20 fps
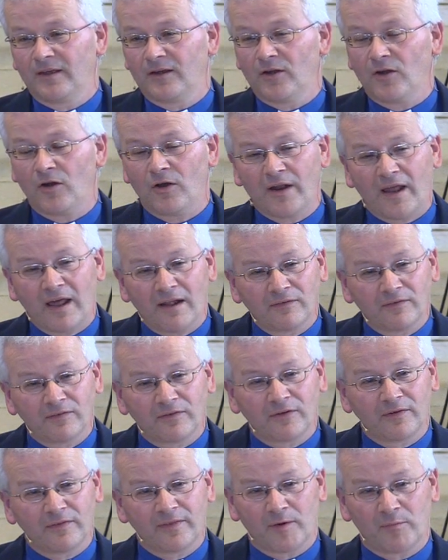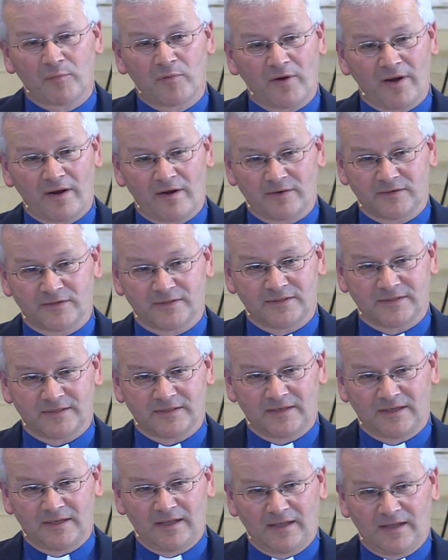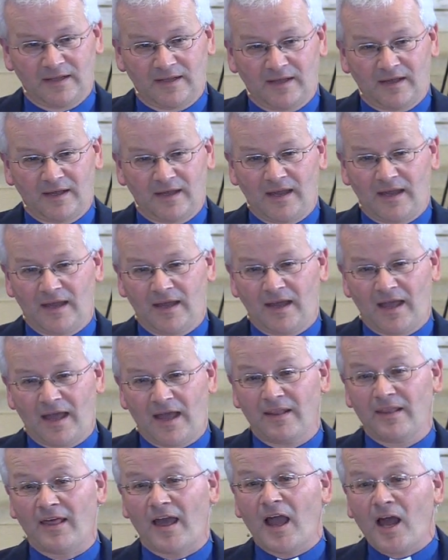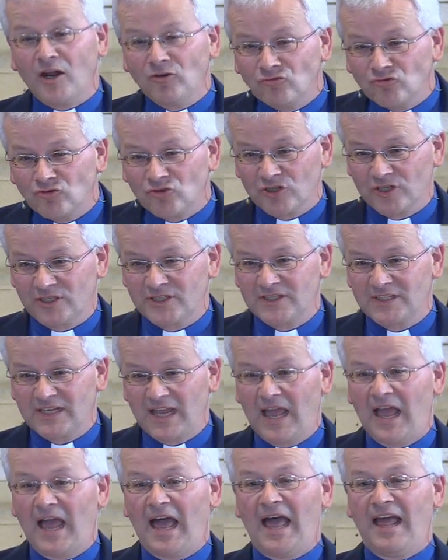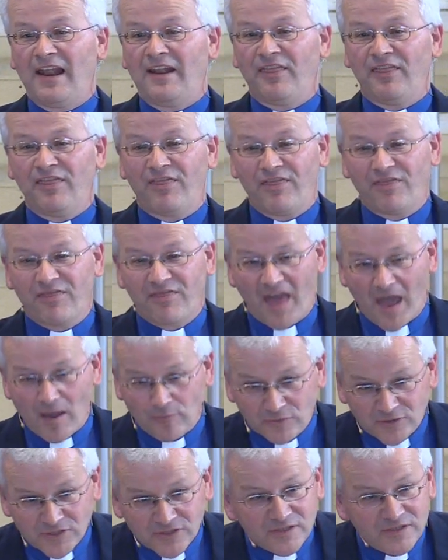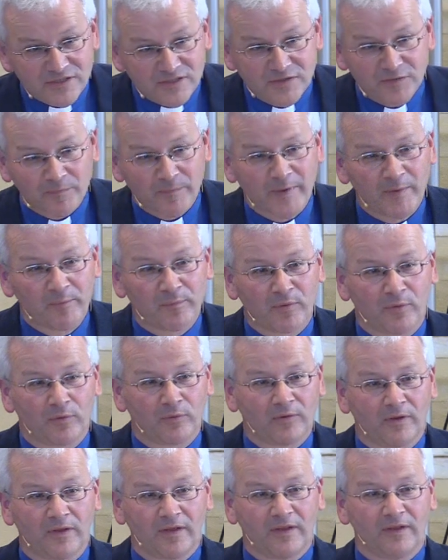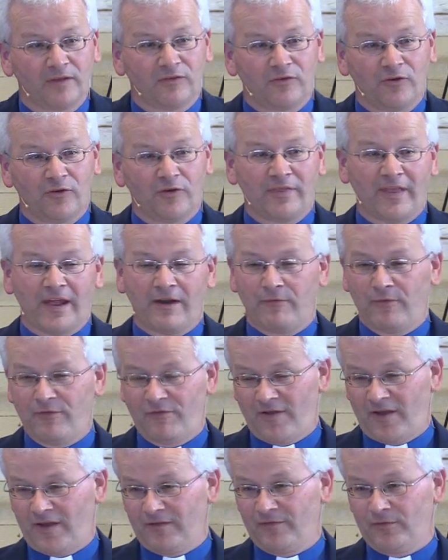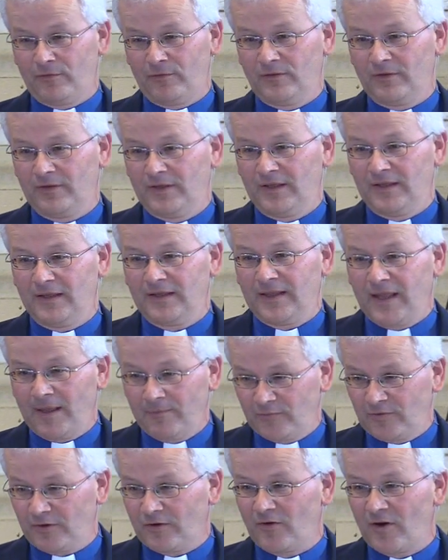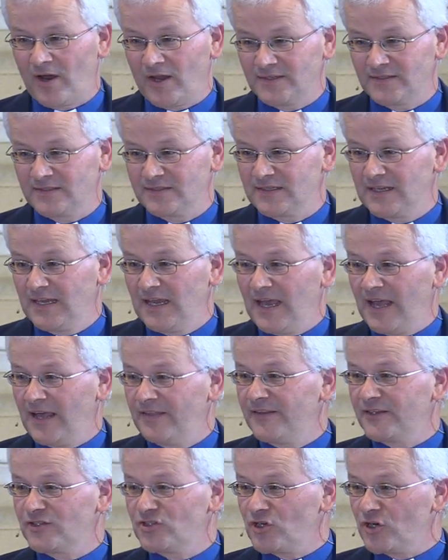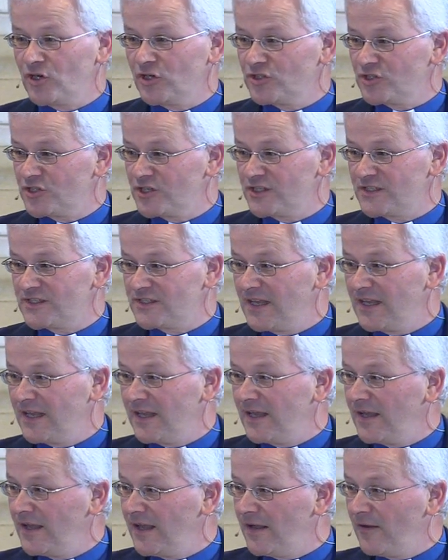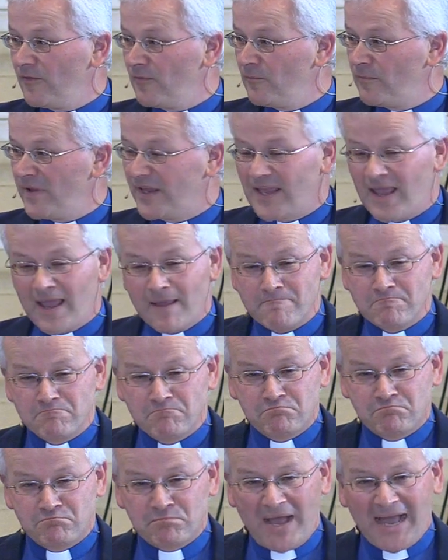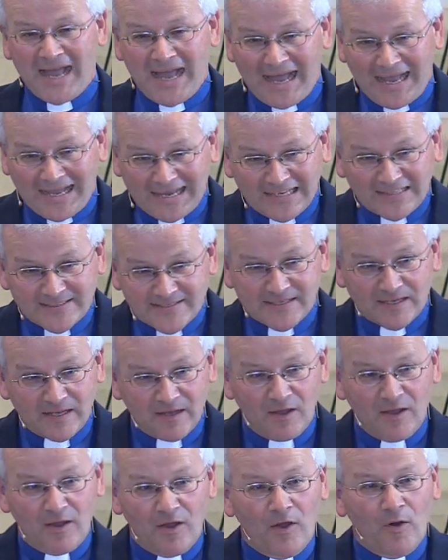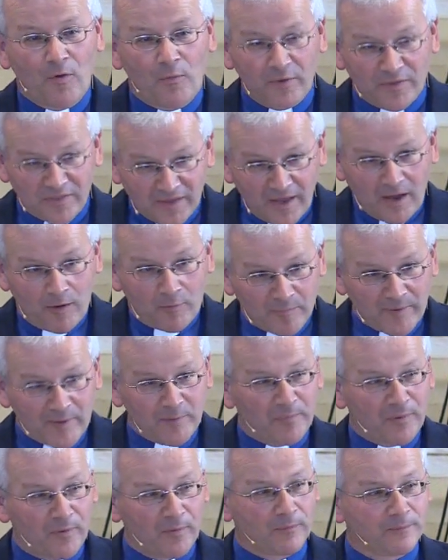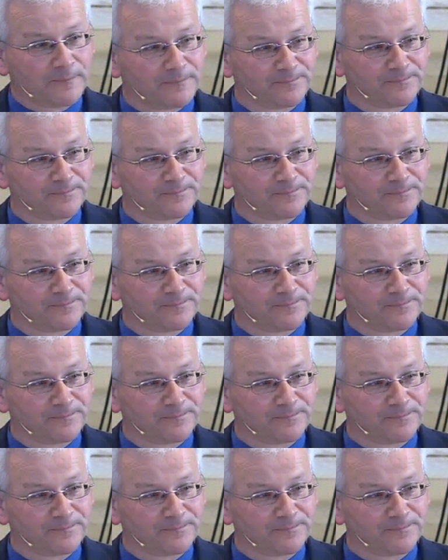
God answered their prayers. And hundreds and thousands of people during that revival came to Christ. And the churches became packed with young people.